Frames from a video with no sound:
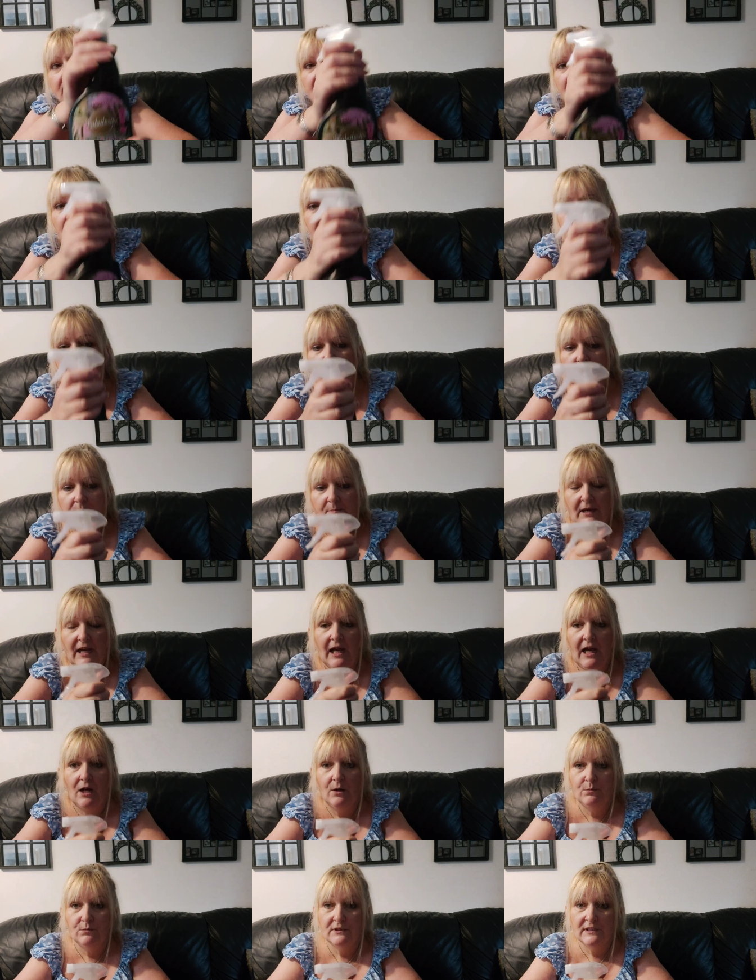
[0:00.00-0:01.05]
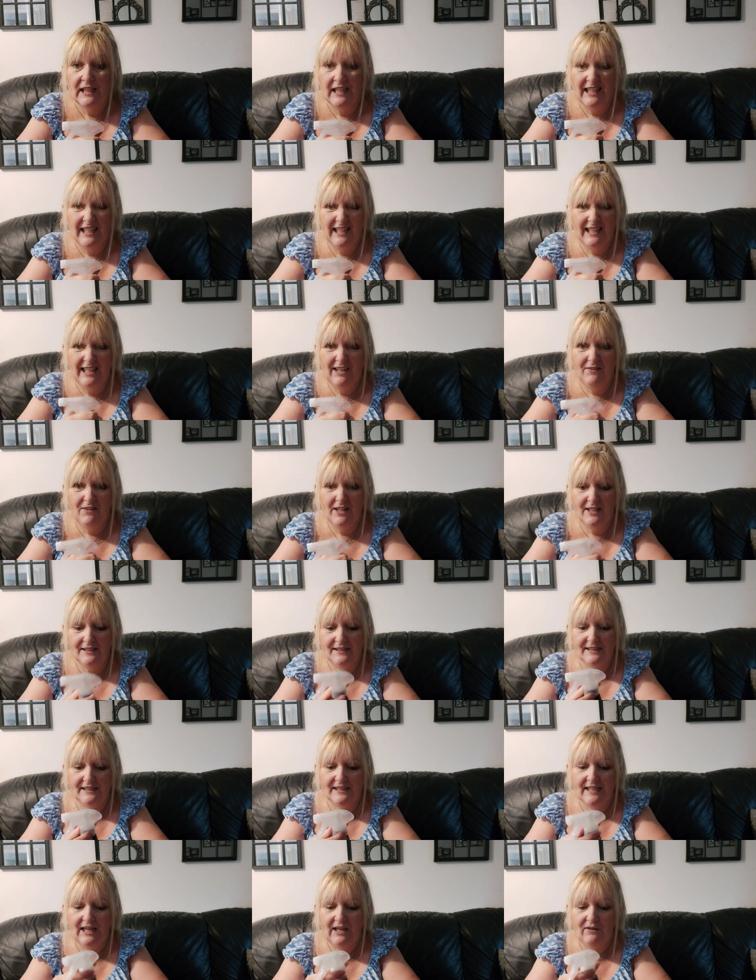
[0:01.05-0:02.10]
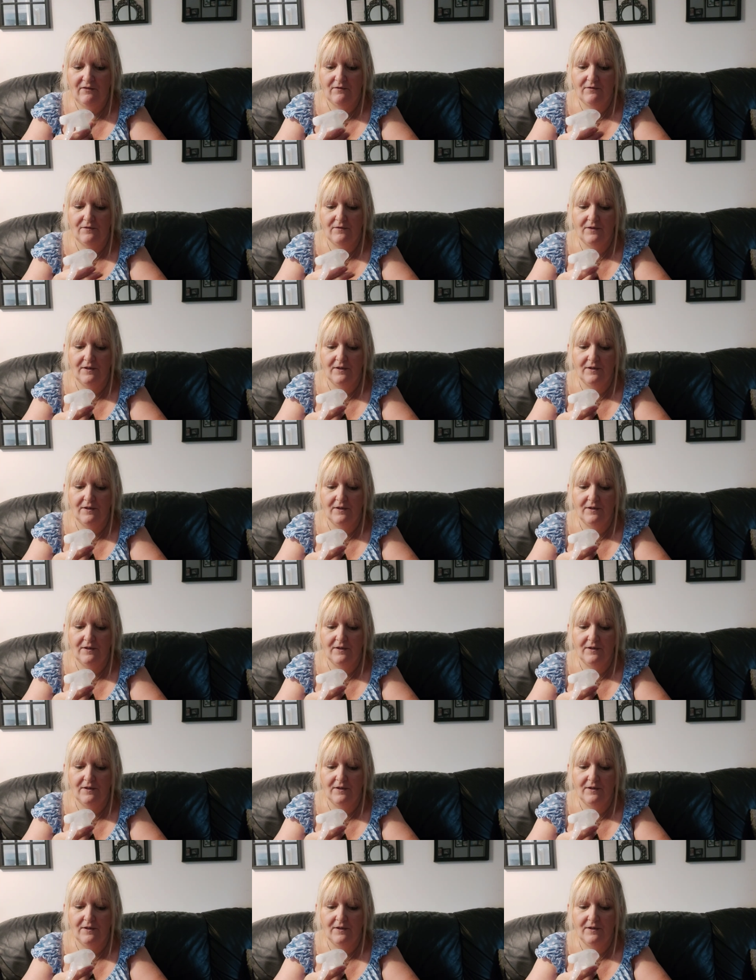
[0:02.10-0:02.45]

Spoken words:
Said for a pound, I'm going to give it a sniff.